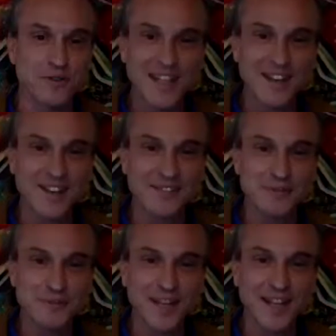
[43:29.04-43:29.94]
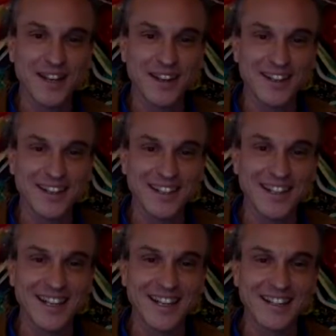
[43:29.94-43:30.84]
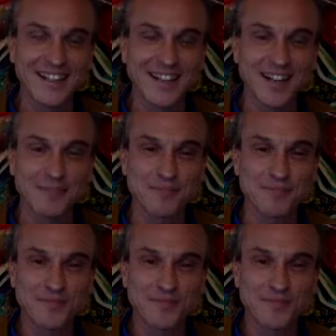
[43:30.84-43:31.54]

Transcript: here. We'll be here. And I'm